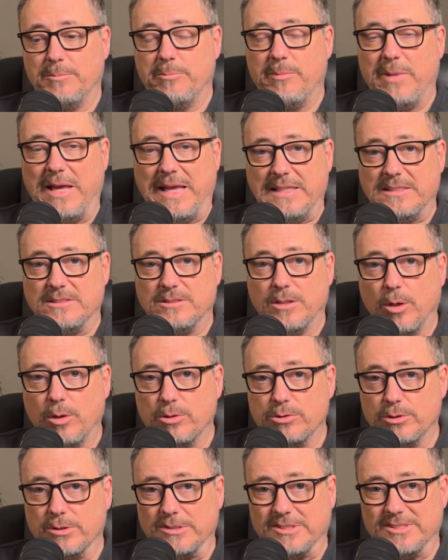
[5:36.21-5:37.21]
based
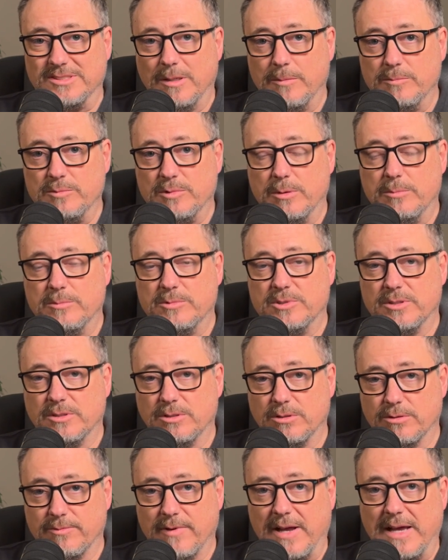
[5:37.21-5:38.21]
on your symptoms and
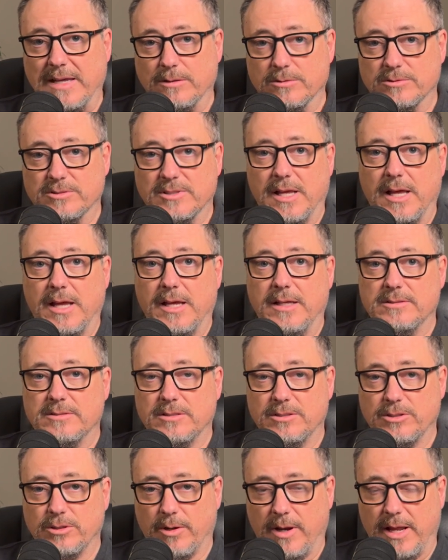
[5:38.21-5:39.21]
your vital signs
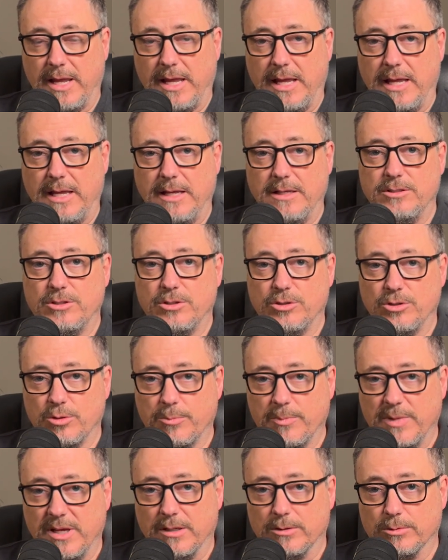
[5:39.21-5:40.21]
and your age and your
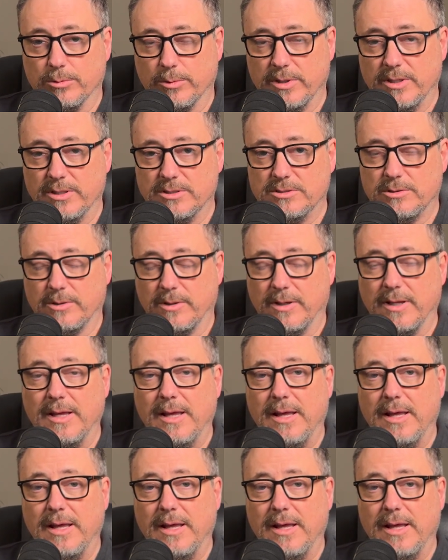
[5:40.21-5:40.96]
medical history,